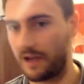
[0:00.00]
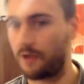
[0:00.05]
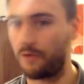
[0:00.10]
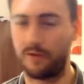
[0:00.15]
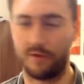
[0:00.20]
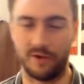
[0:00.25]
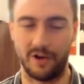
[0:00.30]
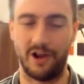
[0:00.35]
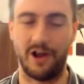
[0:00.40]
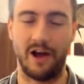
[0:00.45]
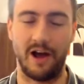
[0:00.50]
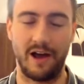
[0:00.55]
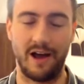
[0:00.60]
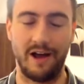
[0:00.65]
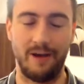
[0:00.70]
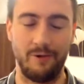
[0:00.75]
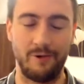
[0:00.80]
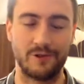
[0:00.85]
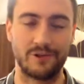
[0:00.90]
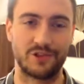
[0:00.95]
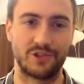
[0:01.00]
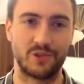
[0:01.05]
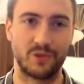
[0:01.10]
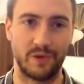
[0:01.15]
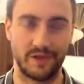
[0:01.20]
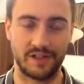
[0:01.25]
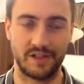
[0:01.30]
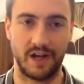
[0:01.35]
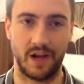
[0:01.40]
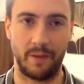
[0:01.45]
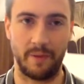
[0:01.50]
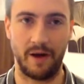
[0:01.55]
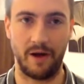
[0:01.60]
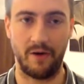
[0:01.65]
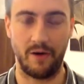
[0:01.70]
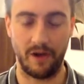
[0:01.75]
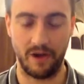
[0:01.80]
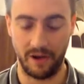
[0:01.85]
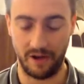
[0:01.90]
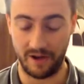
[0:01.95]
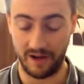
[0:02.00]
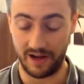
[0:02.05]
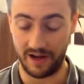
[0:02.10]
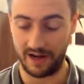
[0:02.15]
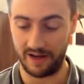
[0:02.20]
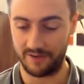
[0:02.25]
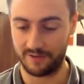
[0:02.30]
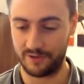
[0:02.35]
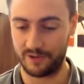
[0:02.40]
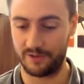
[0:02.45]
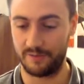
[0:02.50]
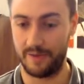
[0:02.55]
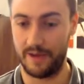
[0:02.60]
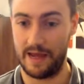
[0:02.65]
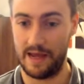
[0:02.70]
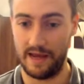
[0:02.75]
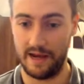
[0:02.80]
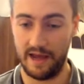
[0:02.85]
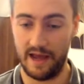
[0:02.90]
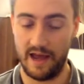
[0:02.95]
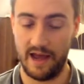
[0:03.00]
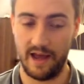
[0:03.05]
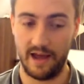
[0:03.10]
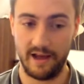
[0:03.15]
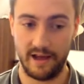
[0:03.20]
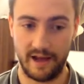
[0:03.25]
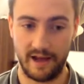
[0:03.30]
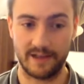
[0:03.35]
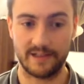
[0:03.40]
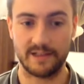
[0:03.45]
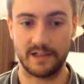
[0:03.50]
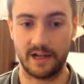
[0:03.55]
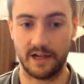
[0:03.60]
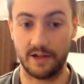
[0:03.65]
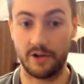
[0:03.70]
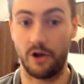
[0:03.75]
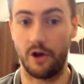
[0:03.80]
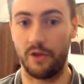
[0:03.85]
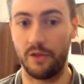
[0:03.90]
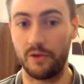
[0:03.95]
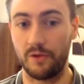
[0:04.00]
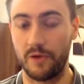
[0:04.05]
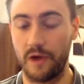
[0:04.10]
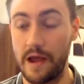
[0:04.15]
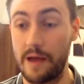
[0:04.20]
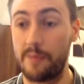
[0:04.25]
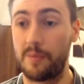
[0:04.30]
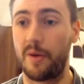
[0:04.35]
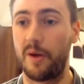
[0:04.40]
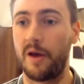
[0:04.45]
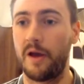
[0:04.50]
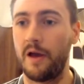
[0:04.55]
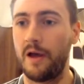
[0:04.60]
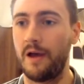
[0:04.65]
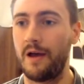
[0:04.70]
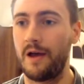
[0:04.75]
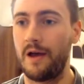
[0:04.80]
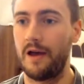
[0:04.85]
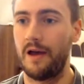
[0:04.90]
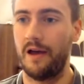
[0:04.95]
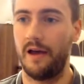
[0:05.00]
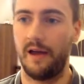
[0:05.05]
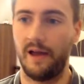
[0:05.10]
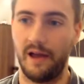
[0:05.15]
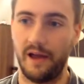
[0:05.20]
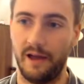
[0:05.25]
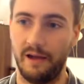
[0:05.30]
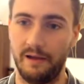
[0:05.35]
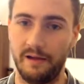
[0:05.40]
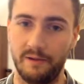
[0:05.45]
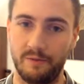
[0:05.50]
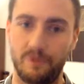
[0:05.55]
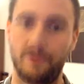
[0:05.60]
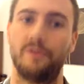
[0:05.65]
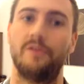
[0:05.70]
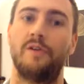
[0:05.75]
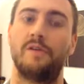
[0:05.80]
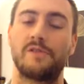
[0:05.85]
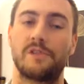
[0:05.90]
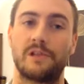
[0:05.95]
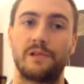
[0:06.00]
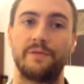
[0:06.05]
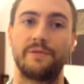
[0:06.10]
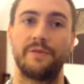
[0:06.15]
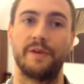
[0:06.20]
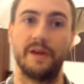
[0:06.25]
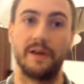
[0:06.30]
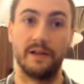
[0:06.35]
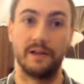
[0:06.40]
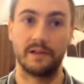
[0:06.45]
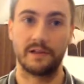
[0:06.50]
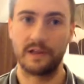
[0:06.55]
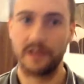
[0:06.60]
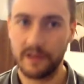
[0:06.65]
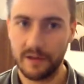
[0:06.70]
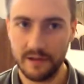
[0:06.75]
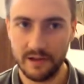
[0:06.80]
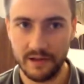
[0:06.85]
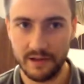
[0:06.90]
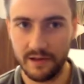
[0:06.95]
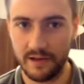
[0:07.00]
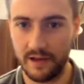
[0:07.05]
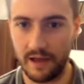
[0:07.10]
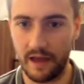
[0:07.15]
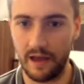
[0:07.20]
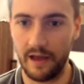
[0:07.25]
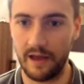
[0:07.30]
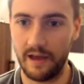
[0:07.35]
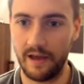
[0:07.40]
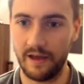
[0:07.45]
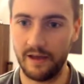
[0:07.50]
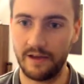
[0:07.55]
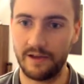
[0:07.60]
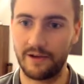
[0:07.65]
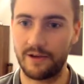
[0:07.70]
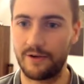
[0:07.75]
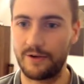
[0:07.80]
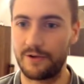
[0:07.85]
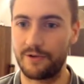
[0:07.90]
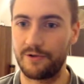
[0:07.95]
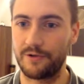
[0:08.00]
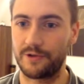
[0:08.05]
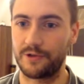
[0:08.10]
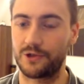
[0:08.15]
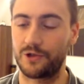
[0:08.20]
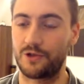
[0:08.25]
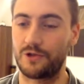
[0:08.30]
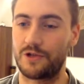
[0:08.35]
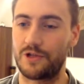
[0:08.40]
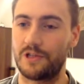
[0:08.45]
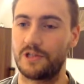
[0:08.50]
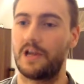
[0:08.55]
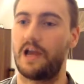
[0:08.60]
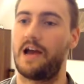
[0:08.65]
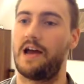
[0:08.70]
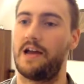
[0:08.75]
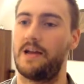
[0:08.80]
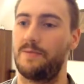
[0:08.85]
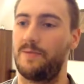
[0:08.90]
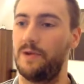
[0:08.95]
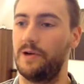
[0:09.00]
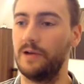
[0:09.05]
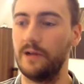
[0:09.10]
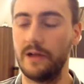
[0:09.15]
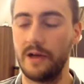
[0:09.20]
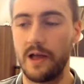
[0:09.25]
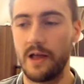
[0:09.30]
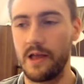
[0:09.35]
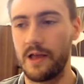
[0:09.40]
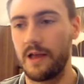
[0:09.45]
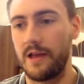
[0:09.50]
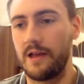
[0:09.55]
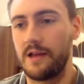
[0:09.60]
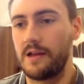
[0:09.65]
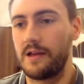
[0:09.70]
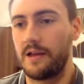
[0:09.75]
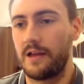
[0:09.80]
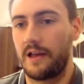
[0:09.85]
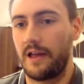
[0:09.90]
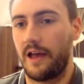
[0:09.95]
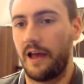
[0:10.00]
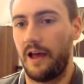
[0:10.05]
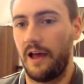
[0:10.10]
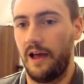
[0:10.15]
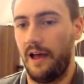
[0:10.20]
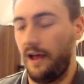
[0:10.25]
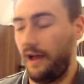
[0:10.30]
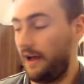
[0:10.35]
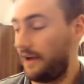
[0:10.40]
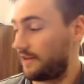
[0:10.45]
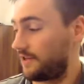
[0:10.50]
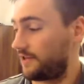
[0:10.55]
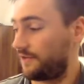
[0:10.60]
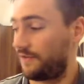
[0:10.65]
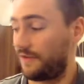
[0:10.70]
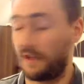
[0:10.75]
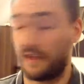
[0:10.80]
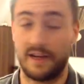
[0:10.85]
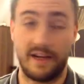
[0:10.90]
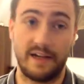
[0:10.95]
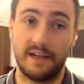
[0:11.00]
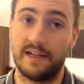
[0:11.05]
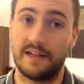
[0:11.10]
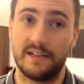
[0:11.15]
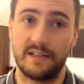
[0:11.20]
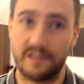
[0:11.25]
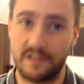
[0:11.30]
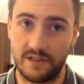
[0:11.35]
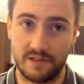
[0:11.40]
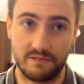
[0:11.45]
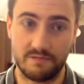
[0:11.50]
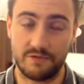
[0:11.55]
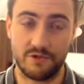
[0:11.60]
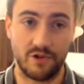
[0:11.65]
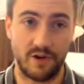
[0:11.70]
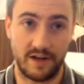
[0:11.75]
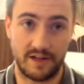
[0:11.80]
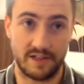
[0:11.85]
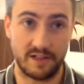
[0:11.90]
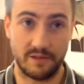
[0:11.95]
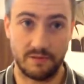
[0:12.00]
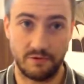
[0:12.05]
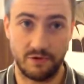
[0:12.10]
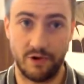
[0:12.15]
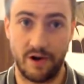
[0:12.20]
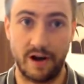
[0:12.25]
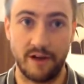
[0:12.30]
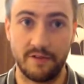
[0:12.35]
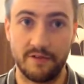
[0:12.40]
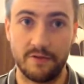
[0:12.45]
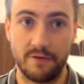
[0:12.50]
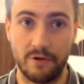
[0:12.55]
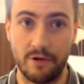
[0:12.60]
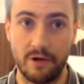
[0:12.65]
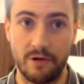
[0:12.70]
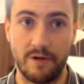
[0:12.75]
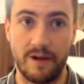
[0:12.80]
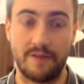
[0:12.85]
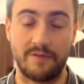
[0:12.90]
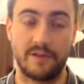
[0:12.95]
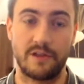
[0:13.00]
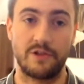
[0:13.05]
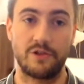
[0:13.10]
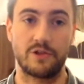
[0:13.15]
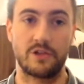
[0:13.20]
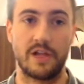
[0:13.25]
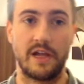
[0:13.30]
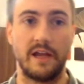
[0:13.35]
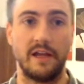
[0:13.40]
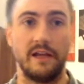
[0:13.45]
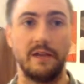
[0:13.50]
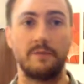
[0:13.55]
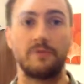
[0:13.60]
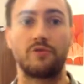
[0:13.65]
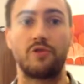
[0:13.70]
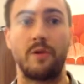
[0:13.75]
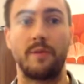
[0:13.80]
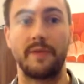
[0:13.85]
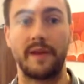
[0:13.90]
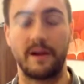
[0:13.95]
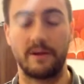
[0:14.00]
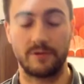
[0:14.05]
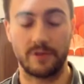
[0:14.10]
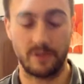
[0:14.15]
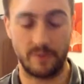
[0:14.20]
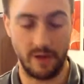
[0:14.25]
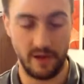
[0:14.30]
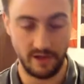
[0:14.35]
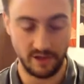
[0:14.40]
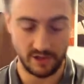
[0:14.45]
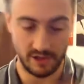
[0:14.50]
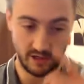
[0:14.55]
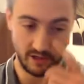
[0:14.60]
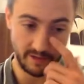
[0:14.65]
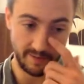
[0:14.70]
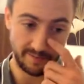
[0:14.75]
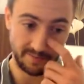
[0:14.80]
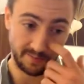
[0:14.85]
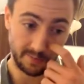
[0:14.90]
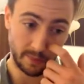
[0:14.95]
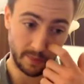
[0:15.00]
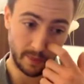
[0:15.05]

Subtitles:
I was twitching about a lot, I have to admit, and I got the rep. It would have obviously failed under a judge's eye, but I just figured I needed to try to grind through it rather than just letting it drop down to me. So,